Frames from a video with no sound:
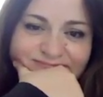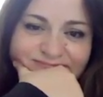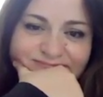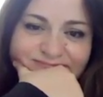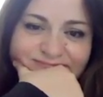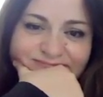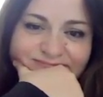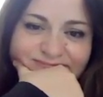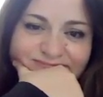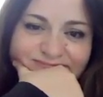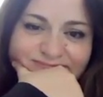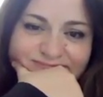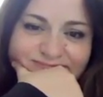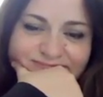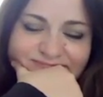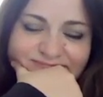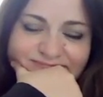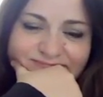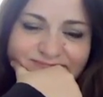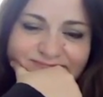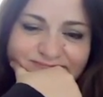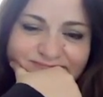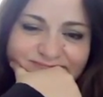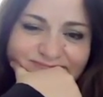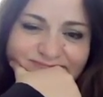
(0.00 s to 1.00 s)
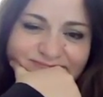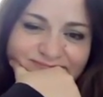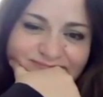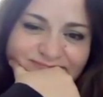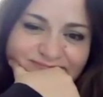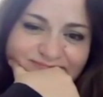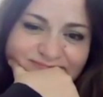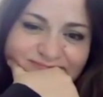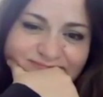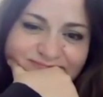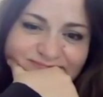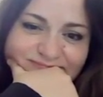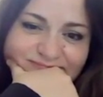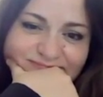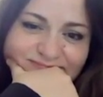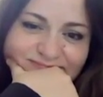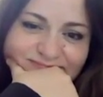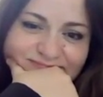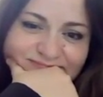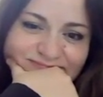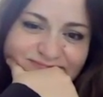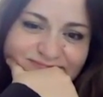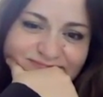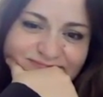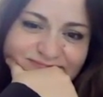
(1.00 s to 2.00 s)

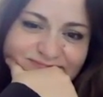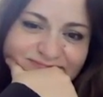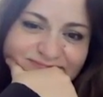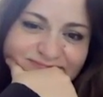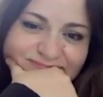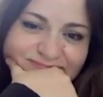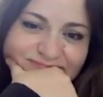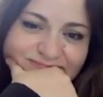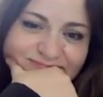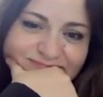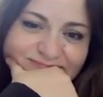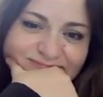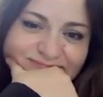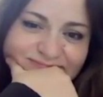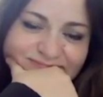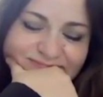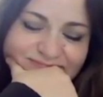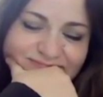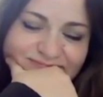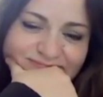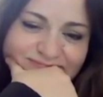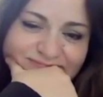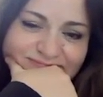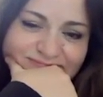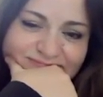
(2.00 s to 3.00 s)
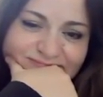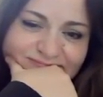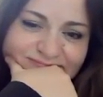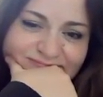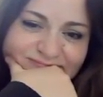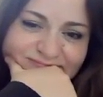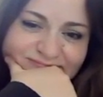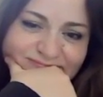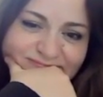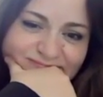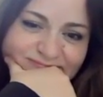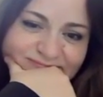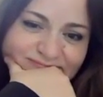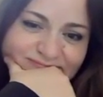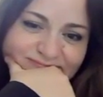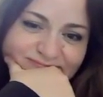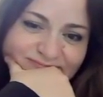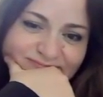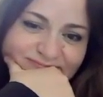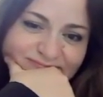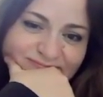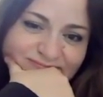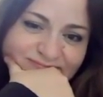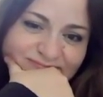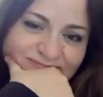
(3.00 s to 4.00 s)

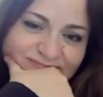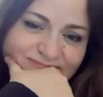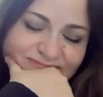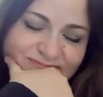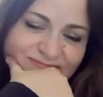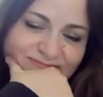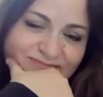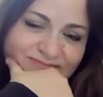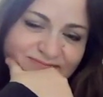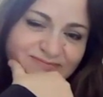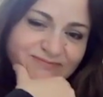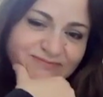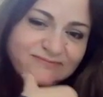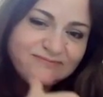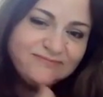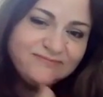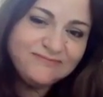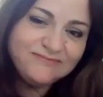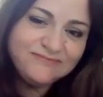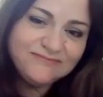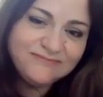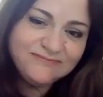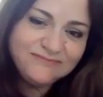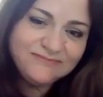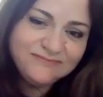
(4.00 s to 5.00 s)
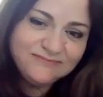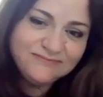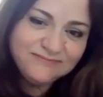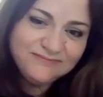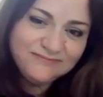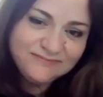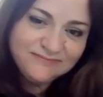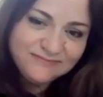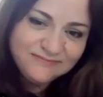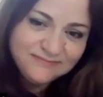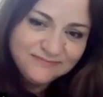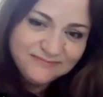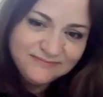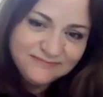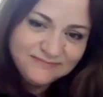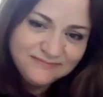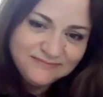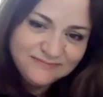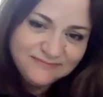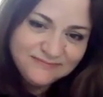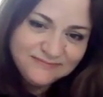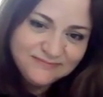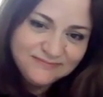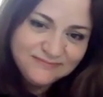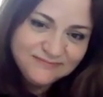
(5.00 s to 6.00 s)

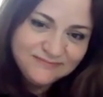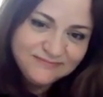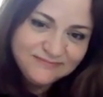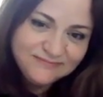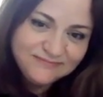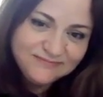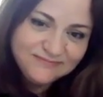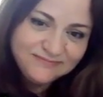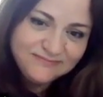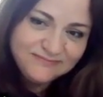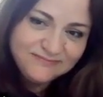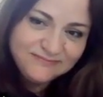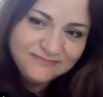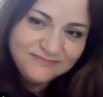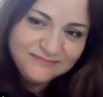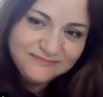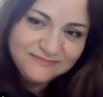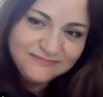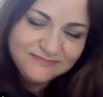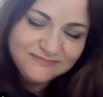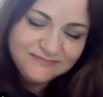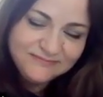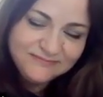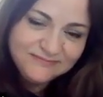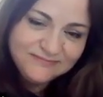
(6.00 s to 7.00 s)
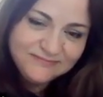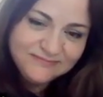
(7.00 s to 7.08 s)
[no speech]